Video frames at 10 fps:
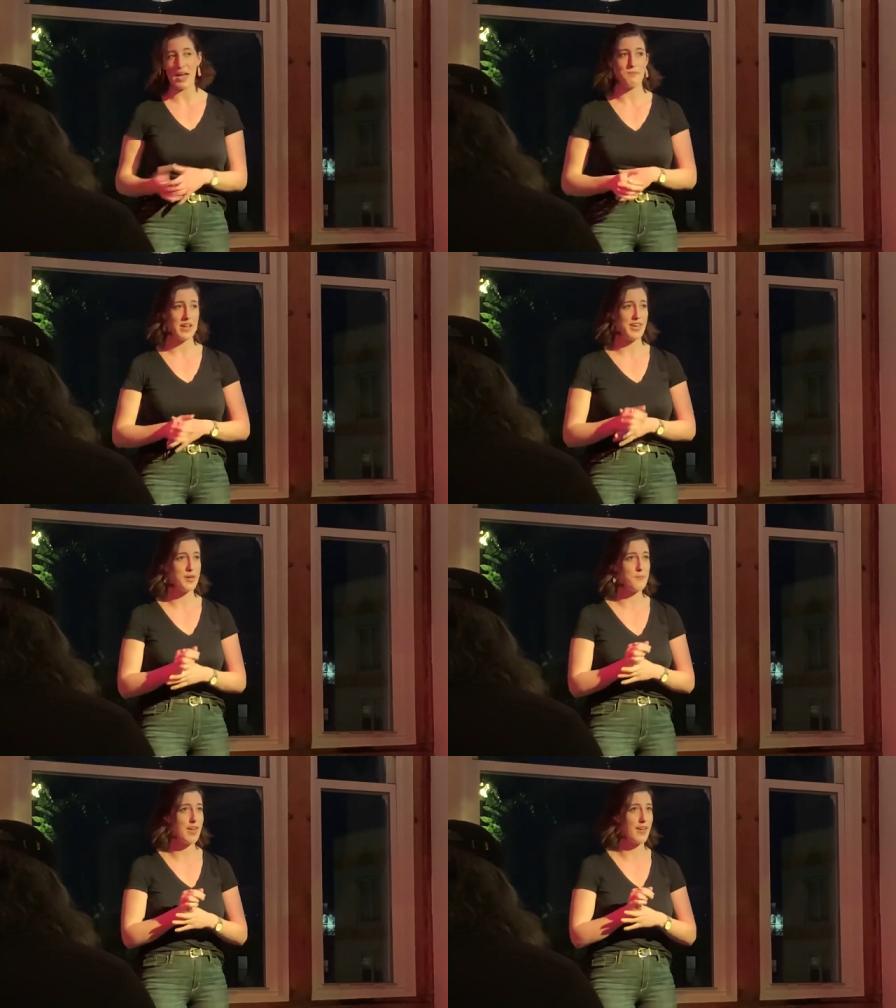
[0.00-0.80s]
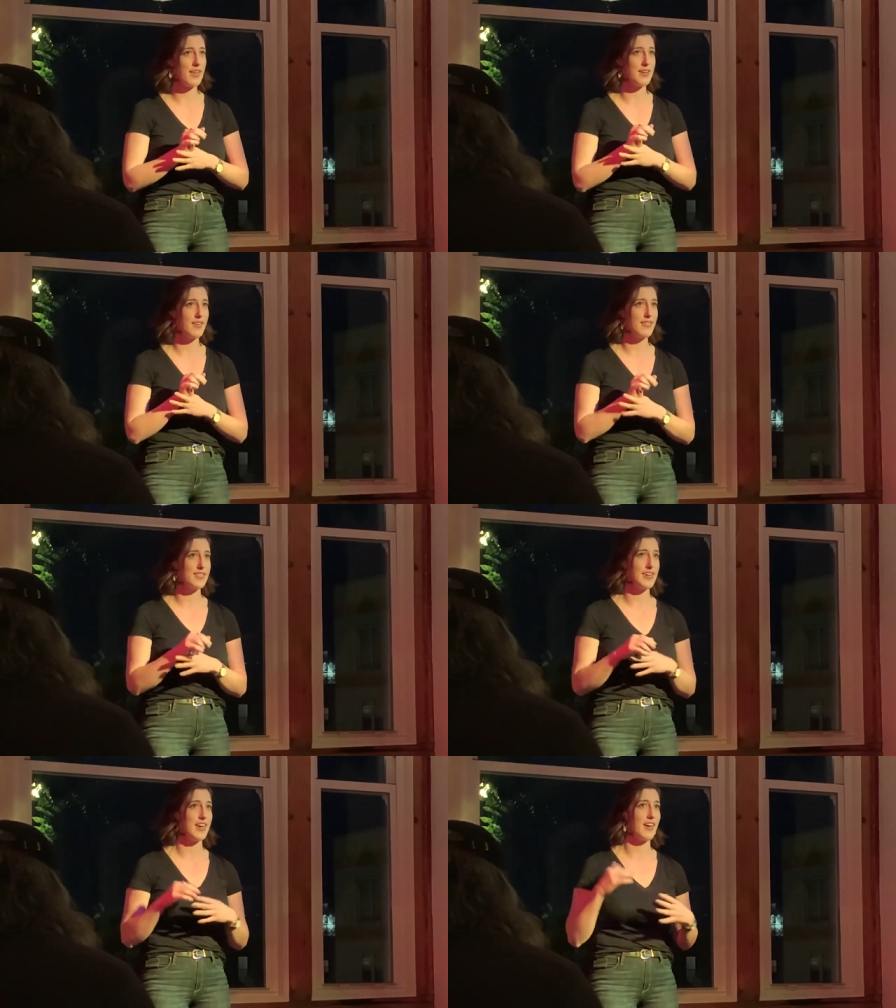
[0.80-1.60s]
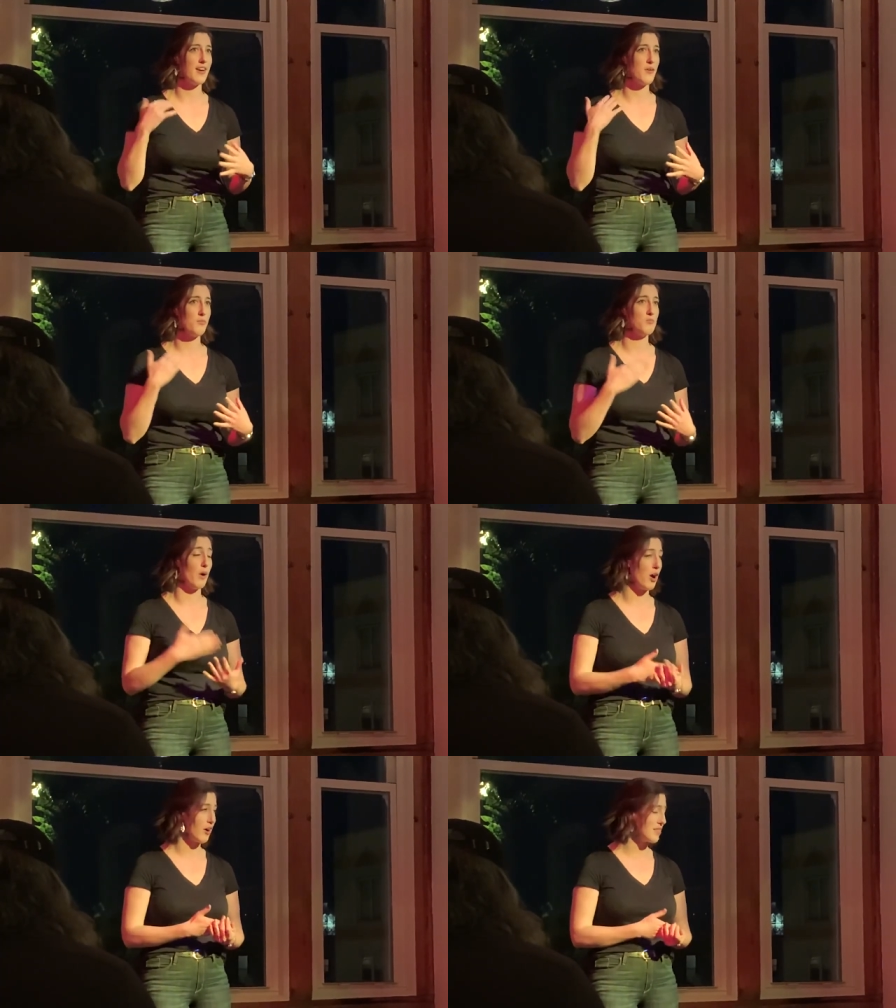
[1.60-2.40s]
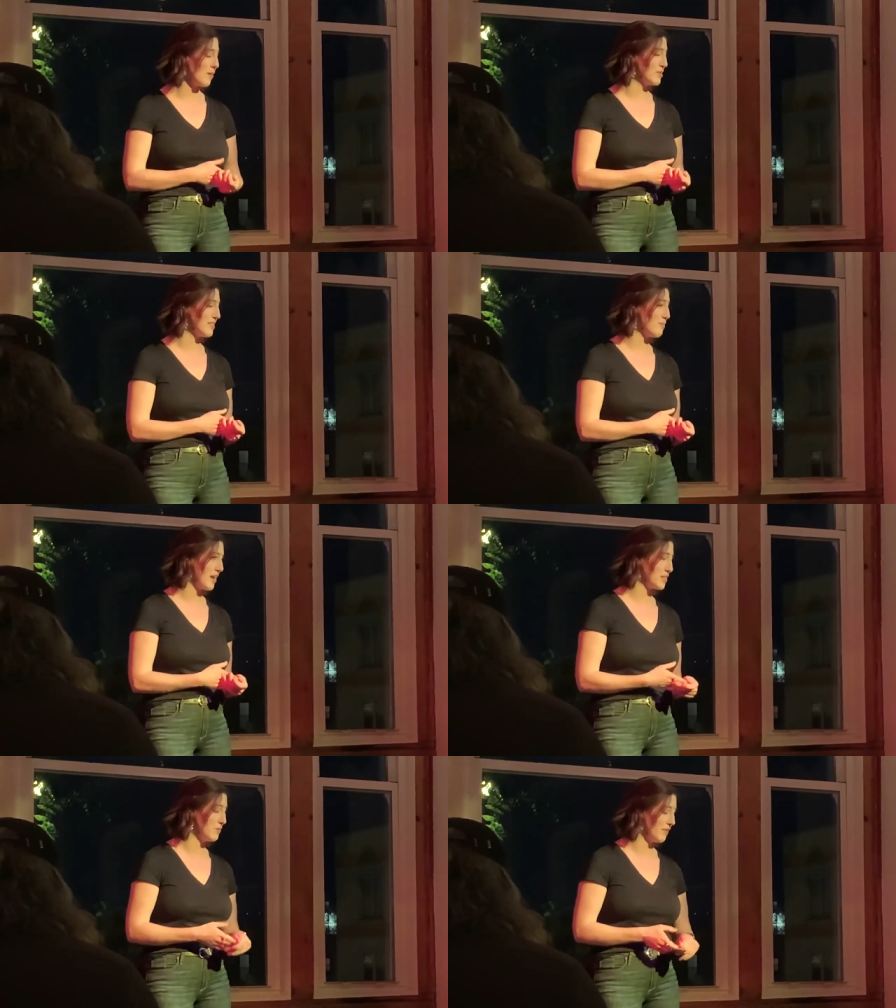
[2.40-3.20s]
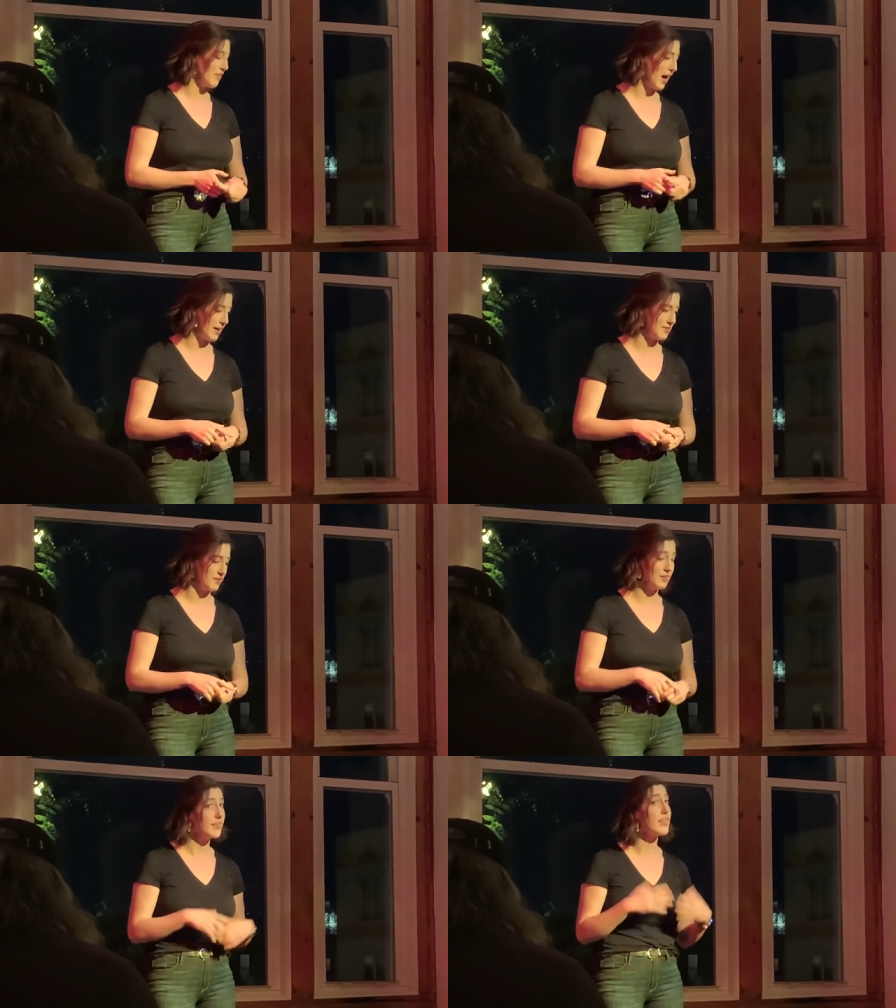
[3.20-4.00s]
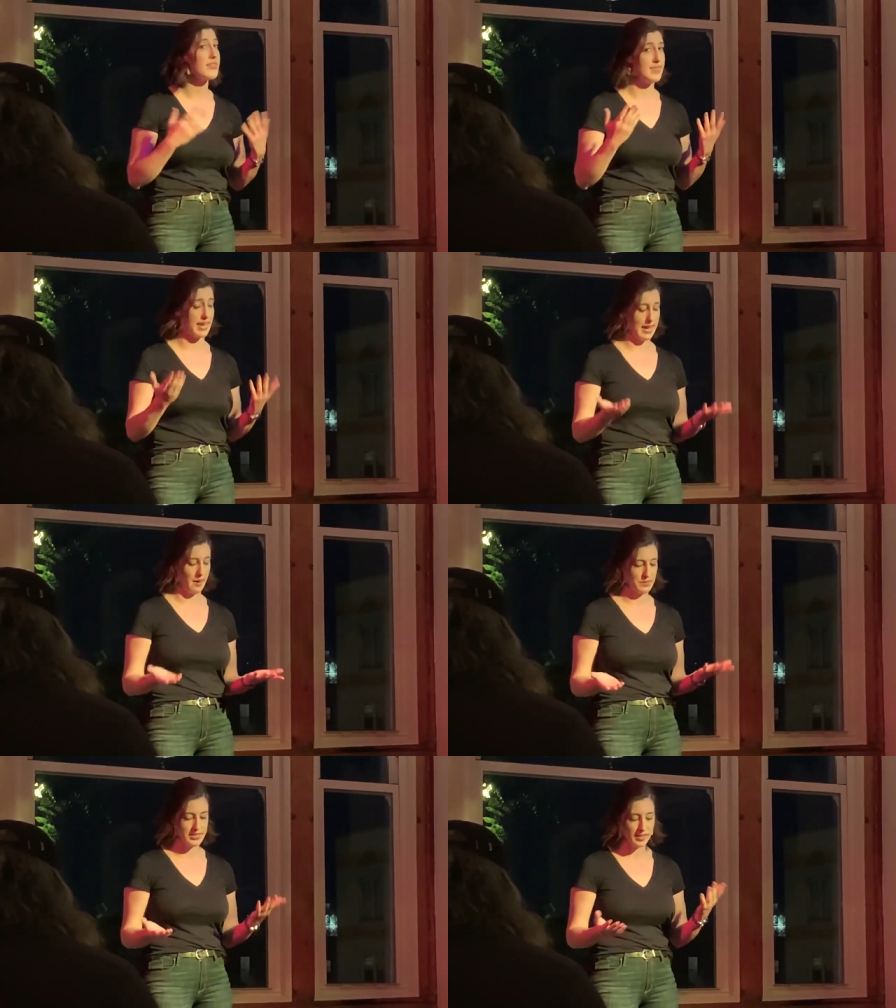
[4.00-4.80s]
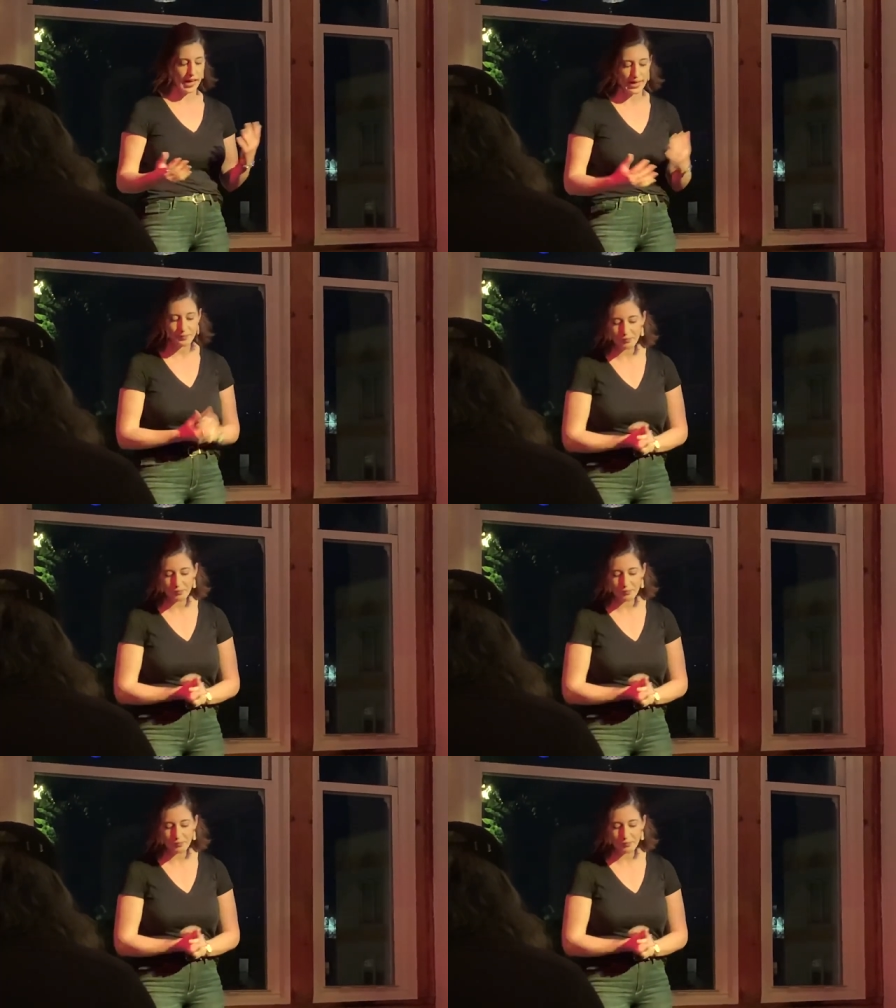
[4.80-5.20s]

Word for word: I met him in the bar that was in the basement of the hostel. That happens a lot.